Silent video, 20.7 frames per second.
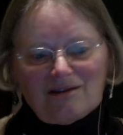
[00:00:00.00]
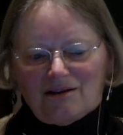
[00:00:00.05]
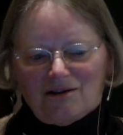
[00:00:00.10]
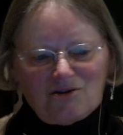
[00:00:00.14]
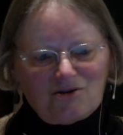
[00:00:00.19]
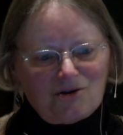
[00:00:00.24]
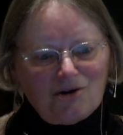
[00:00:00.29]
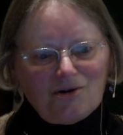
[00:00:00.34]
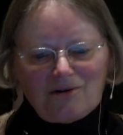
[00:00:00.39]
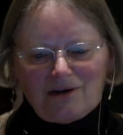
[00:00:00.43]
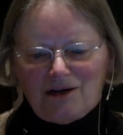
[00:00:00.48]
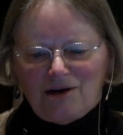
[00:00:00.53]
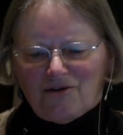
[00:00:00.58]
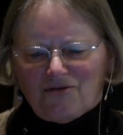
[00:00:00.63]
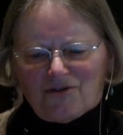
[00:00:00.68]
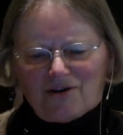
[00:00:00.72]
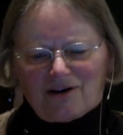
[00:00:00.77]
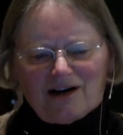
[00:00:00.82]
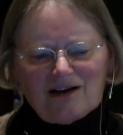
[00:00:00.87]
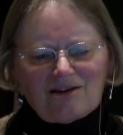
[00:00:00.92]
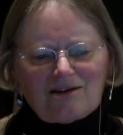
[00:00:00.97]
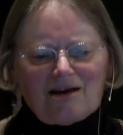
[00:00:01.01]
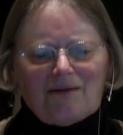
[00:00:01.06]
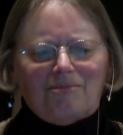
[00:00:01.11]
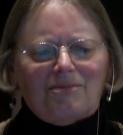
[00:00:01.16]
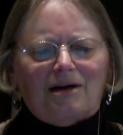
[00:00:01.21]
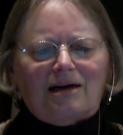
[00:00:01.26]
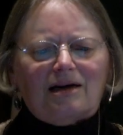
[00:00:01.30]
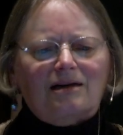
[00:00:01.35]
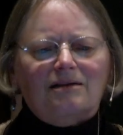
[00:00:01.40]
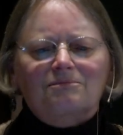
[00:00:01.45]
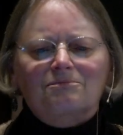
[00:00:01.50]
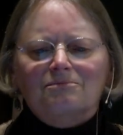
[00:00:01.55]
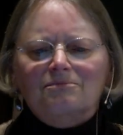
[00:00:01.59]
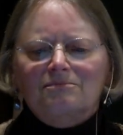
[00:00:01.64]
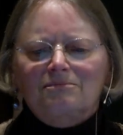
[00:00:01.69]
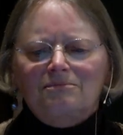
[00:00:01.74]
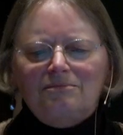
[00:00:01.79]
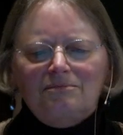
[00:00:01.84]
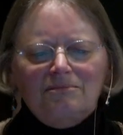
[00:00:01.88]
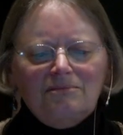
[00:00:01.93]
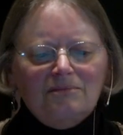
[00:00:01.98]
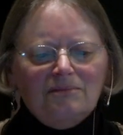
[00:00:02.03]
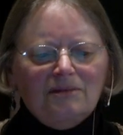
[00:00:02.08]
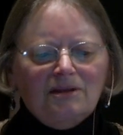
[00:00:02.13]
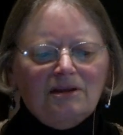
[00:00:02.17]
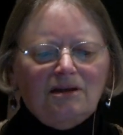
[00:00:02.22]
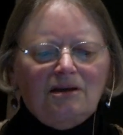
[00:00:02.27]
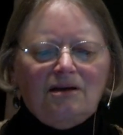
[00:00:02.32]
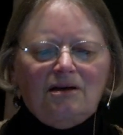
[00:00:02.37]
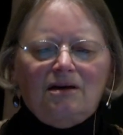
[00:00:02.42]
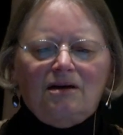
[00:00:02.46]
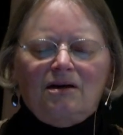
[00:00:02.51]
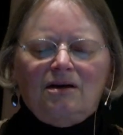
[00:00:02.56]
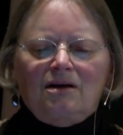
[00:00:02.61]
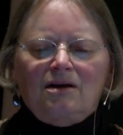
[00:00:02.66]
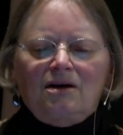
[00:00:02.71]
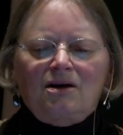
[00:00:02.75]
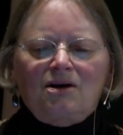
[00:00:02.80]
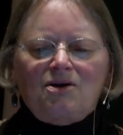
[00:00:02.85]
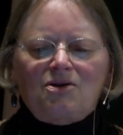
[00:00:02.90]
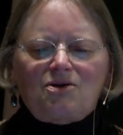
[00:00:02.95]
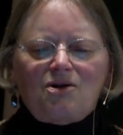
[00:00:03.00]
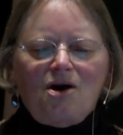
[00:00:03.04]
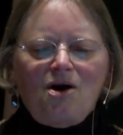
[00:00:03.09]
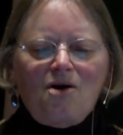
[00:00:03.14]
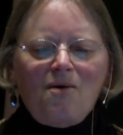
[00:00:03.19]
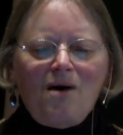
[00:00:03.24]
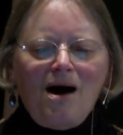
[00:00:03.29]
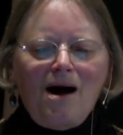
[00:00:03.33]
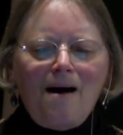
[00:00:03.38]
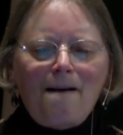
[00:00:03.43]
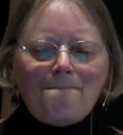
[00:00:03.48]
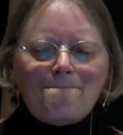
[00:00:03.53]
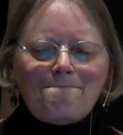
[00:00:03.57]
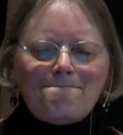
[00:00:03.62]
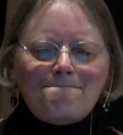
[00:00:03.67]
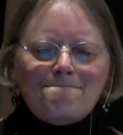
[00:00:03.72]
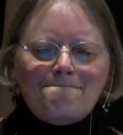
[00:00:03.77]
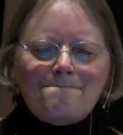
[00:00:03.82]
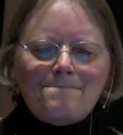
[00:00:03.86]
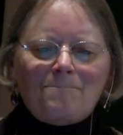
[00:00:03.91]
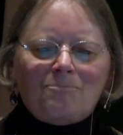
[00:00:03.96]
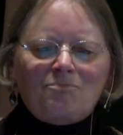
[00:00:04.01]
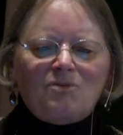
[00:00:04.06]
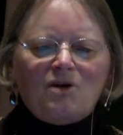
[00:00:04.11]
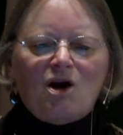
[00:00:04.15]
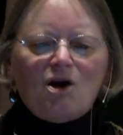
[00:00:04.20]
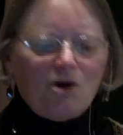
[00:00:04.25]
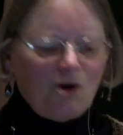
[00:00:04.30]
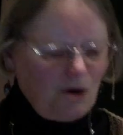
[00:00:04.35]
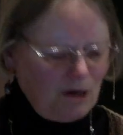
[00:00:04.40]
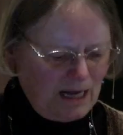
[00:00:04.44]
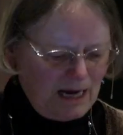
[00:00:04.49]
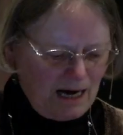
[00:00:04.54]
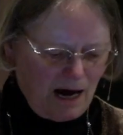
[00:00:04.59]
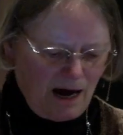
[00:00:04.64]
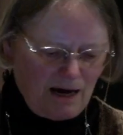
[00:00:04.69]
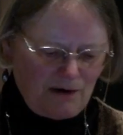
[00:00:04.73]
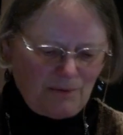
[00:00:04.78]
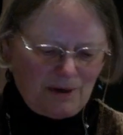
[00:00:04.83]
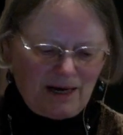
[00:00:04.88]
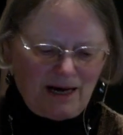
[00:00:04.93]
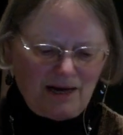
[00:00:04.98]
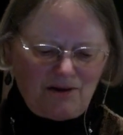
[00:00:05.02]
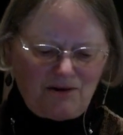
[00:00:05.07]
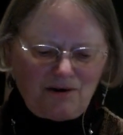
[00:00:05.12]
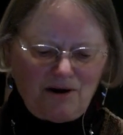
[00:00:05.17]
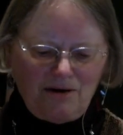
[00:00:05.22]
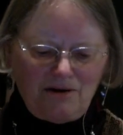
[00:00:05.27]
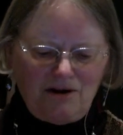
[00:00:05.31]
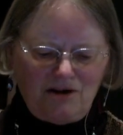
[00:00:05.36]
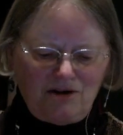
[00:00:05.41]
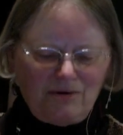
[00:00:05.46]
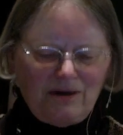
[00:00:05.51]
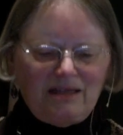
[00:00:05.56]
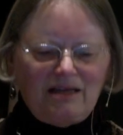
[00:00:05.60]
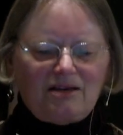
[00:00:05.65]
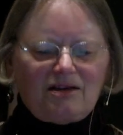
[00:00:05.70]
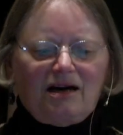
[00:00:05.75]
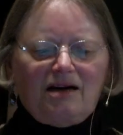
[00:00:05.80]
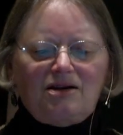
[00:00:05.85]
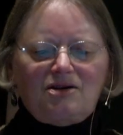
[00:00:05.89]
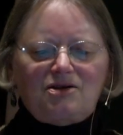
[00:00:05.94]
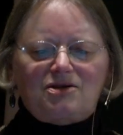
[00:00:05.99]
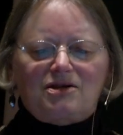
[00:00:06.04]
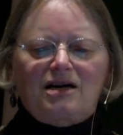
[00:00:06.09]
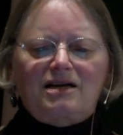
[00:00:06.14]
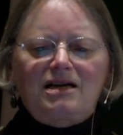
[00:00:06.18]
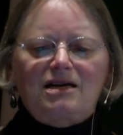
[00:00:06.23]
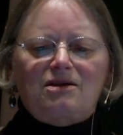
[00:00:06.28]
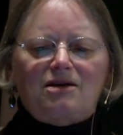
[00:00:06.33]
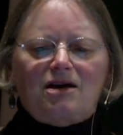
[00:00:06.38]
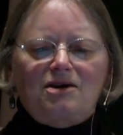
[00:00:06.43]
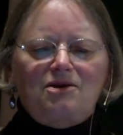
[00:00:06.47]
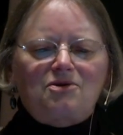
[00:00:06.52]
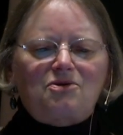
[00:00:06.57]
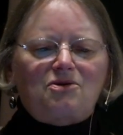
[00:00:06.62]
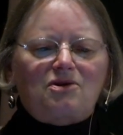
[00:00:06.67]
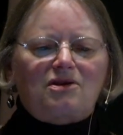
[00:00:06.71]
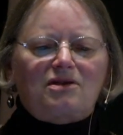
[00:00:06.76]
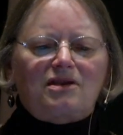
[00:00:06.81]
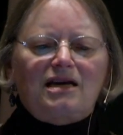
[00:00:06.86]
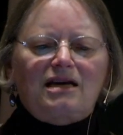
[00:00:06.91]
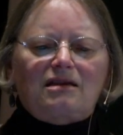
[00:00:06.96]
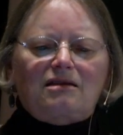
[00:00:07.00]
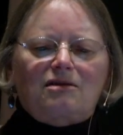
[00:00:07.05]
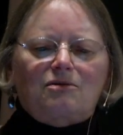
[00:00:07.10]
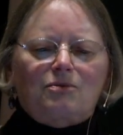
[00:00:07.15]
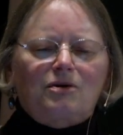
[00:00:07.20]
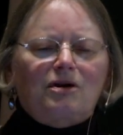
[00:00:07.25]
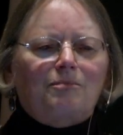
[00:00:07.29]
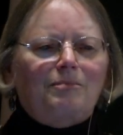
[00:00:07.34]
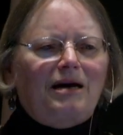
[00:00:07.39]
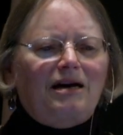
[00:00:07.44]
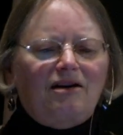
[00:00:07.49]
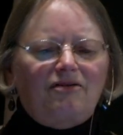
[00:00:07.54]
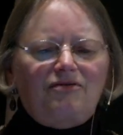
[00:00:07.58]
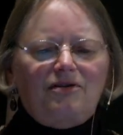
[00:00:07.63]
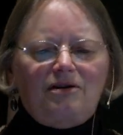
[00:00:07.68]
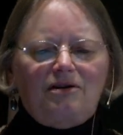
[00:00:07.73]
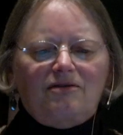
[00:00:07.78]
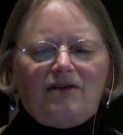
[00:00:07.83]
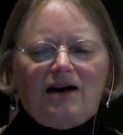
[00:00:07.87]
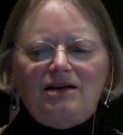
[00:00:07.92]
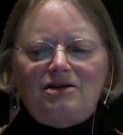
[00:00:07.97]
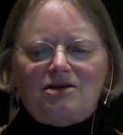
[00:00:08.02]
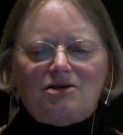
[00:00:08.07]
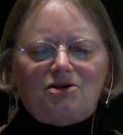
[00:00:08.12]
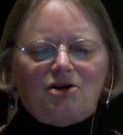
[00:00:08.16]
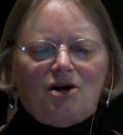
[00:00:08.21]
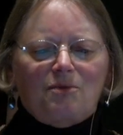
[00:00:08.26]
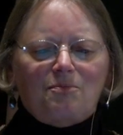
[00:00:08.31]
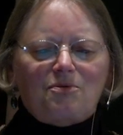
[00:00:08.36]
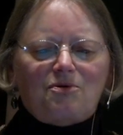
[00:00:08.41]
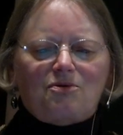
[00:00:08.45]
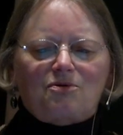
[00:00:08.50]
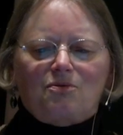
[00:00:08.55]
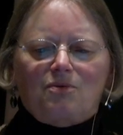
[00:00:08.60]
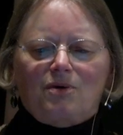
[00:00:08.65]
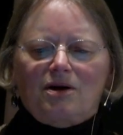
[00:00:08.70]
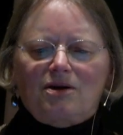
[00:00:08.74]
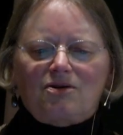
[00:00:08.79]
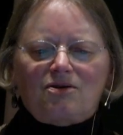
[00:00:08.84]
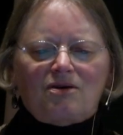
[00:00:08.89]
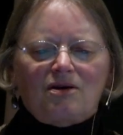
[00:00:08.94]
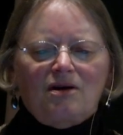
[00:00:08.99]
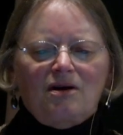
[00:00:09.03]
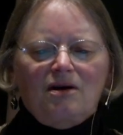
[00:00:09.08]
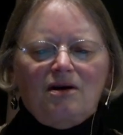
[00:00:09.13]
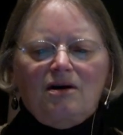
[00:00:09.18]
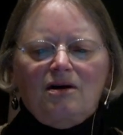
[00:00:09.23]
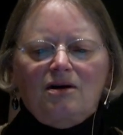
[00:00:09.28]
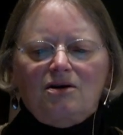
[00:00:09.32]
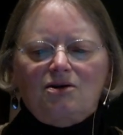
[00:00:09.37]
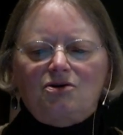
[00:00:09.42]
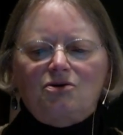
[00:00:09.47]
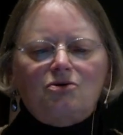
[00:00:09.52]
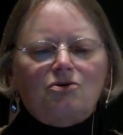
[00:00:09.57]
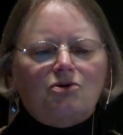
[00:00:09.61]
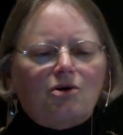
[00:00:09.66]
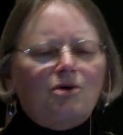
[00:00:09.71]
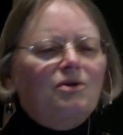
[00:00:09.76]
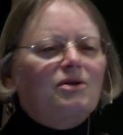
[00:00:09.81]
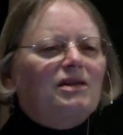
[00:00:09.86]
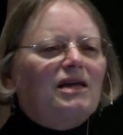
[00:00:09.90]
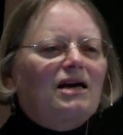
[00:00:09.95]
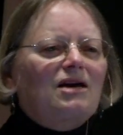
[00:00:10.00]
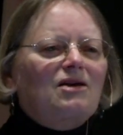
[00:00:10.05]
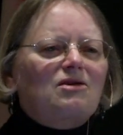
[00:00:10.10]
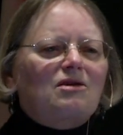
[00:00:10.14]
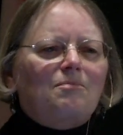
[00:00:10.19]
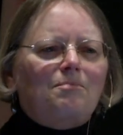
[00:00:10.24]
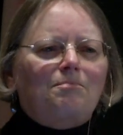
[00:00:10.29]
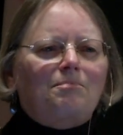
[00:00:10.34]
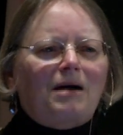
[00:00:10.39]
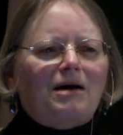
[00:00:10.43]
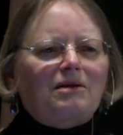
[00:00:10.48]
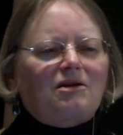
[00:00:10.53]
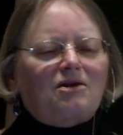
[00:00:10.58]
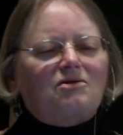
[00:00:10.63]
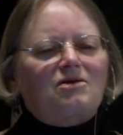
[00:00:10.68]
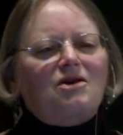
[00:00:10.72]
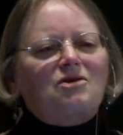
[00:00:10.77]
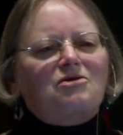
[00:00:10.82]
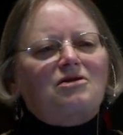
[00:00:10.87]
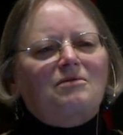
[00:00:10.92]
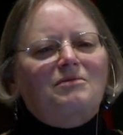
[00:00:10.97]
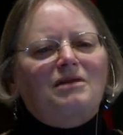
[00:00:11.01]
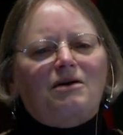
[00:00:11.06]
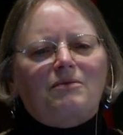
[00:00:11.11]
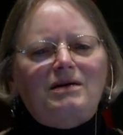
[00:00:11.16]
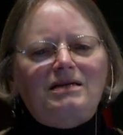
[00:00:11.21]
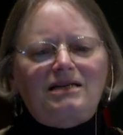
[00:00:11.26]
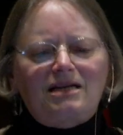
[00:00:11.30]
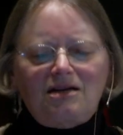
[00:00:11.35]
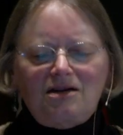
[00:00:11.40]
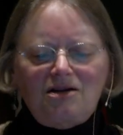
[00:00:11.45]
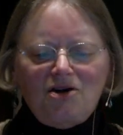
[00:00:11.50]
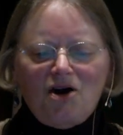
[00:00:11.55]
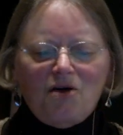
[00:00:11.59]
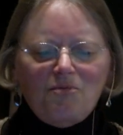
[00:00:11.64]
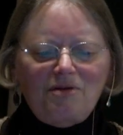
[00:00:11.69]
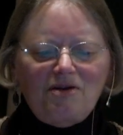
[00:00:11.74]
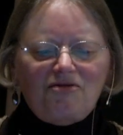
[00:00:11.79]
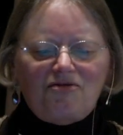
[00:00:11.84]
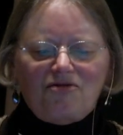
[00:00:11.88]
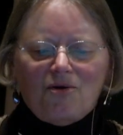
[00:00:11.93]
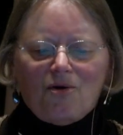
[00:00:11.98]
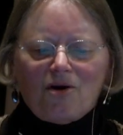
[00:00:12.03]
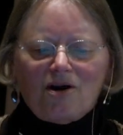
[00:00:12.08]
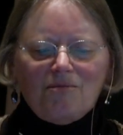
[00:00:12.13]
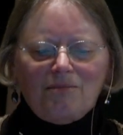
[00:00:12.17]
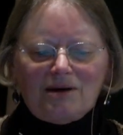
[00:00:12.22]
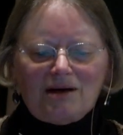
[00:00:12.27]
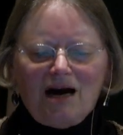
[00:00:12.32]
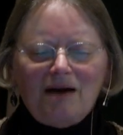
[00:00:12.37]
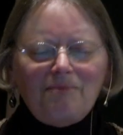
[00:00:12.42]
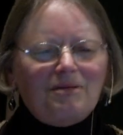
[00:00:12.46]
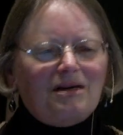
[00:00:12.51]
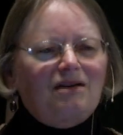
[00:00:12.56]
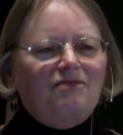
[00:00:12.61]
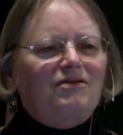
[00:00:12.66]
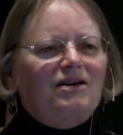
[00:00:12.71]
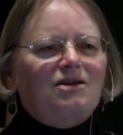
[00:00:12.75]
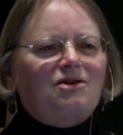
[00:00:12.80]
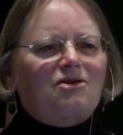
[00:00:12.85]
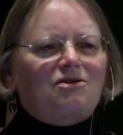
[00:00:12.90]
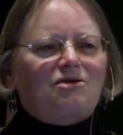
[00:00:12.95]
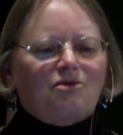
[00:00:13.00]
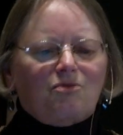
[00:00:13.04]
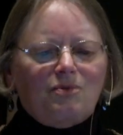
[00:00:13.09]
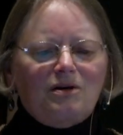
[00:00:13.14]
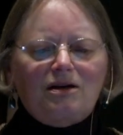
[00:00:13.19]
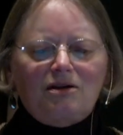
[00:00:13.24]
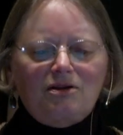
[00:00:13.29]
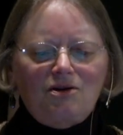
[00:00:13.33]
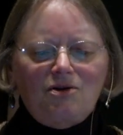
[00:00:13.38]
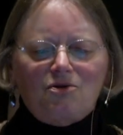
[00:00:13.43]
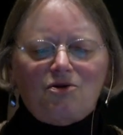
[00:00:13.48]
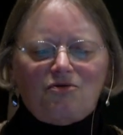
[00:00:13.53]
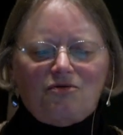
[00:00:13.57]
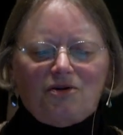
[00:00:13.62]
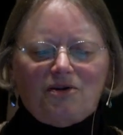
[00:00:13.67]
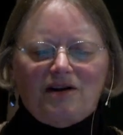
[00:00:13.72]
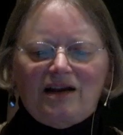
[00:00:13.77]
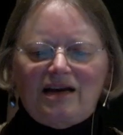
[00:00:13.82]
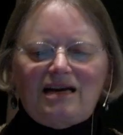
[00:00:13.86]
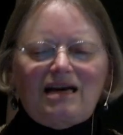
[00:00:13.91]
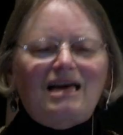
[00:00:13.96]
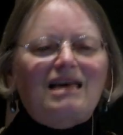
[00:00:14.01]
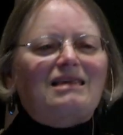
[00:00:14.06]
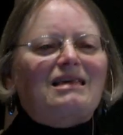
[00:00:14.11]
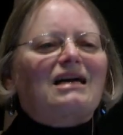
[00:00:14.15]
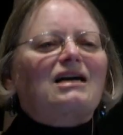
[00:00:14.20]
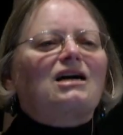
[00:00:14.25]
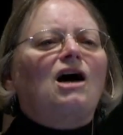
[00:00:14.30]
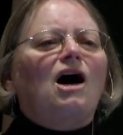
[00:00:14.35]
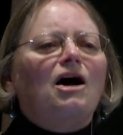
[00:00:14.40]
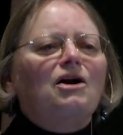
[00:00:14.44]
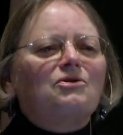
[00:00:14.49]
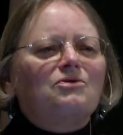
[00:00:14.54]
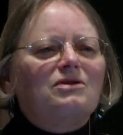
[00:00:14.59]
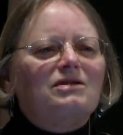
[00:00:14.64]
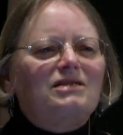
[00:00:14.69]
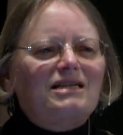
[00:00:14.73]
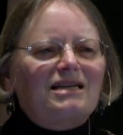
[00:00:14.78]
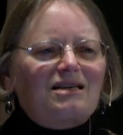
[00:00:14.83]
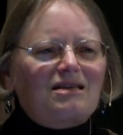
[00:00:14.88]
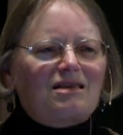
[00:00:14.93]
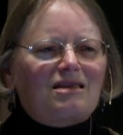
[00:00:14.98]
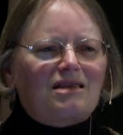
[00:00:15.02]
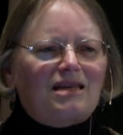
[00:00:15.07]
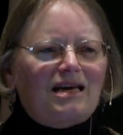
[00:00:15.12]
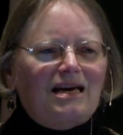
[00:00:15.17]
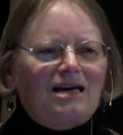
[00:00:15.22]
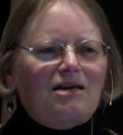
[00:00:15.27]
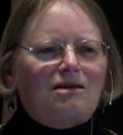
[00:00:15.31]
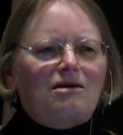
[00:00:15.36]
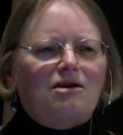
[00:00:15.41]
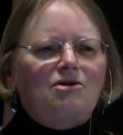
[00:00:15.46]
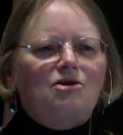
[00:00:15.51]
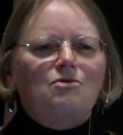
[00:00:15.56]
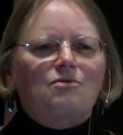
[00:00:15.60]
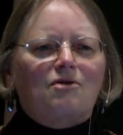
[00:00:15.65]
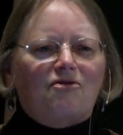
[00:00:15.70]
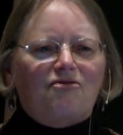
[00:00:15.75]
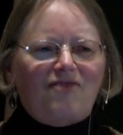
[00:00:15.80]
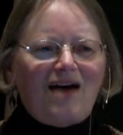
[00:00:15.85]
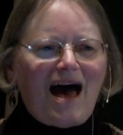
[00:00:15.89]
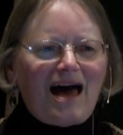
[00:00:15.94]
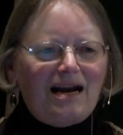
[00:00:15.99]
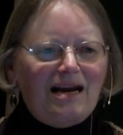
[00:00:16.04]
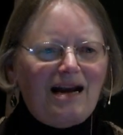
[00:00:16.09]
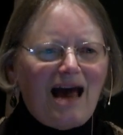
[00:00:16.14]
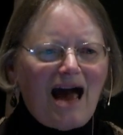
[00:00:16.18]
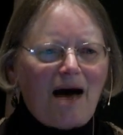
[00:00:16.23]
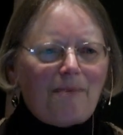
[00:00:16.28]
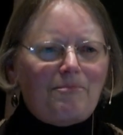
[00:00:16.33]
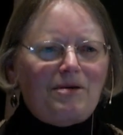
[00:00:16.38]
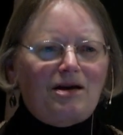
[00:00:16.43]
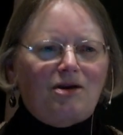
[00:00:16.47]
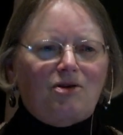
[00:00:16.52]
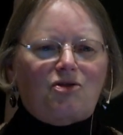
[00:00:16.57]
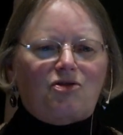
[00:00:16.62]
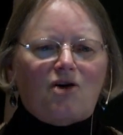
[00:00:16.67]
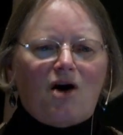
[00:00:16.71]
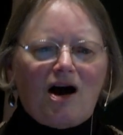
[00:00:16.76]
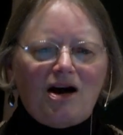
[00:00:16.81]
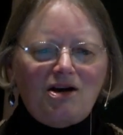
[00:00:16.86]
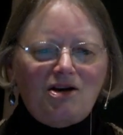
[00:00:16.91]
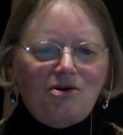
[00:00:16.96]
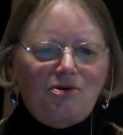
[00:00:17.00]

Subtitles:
certainly you forgot something. So early on when I started doing these kind of studies, I used to think the real benefit of isotopes was to learn things about the system that we didn't know before, but I'm convinced the real useful thing is it contradicts things that you were fat and happy and thought you